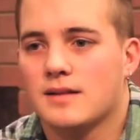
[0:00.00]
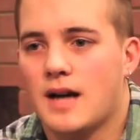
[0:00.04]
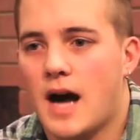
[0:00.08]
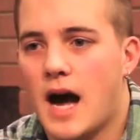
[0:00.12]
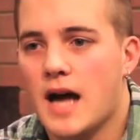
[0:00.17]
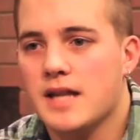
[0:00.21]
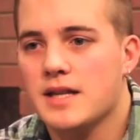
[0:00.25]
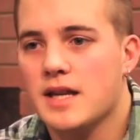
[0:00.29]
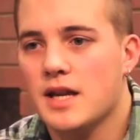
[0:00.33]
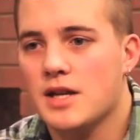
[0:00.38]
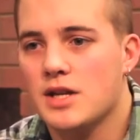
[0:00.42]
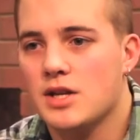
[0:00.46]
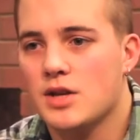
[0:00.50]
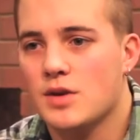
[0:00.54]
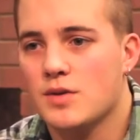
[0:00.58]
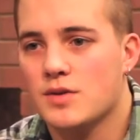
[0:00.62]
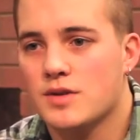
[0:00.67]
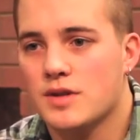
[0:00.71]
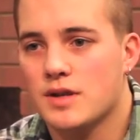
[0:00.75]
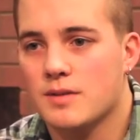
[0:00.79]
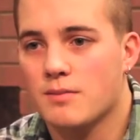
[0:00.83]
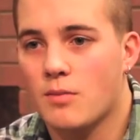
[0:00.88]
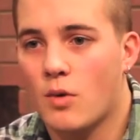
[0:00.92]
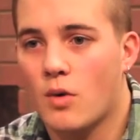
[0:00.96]
I tend to
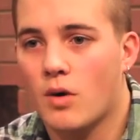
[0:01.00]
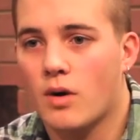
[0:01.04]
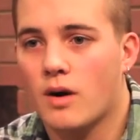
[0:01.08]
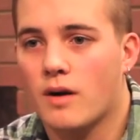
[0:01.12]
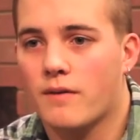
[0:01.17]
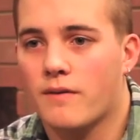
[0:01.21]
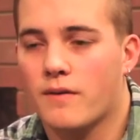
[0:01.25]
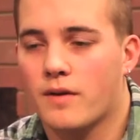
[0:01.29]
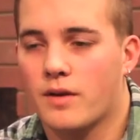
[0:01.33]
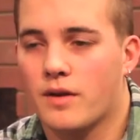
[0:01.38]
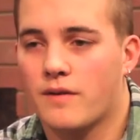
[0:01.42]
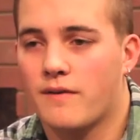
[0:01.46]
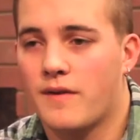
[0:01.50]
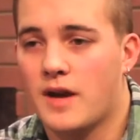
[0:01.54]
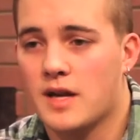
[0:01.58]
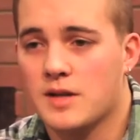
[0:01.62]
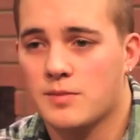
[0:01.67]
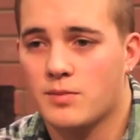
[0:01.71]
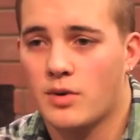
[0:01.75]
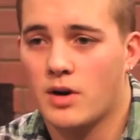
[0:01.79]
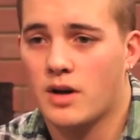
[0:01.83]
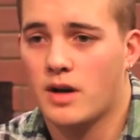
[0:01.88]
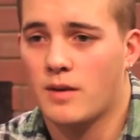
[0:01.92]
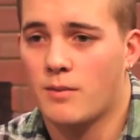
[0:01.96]
use it more for the
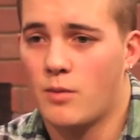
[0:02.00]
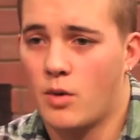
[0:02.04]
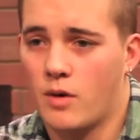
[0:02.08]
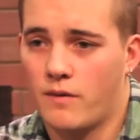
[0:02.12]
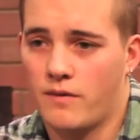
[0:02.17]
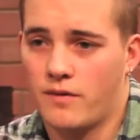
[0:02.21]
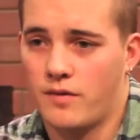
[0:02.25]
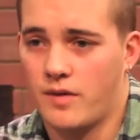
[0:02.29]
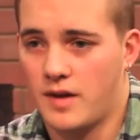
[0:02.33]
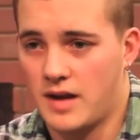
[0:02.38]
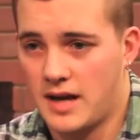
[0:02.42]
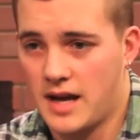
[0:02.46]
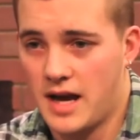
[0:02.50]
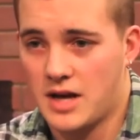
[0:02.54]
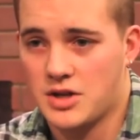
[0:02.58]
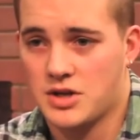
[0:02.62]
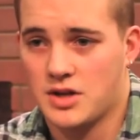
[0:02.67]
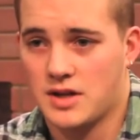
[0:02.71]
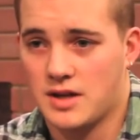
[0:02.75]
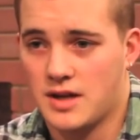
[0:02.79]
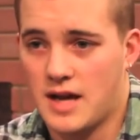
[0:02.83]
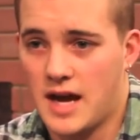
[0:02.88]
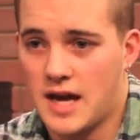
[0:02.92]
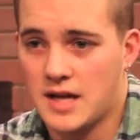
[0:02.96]
Facebook and more for the
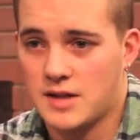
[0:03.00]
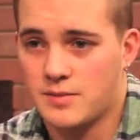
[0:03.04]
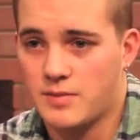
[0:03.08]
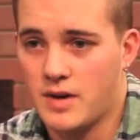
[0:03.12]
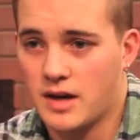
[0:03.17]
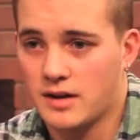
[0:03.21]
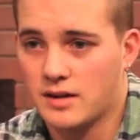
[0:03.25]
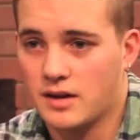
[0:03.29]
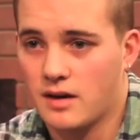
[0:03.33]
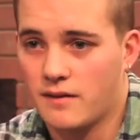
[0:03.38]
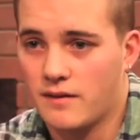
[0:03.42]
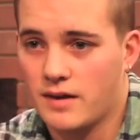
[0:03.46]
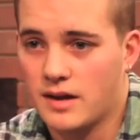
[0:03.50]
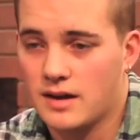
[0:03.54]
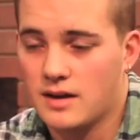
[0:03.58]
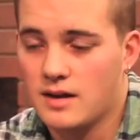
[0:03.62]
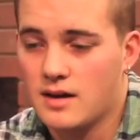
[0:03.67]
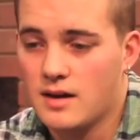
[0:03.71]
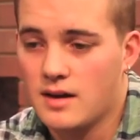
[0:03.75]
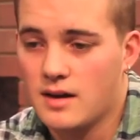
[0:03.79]
connection aspect of it.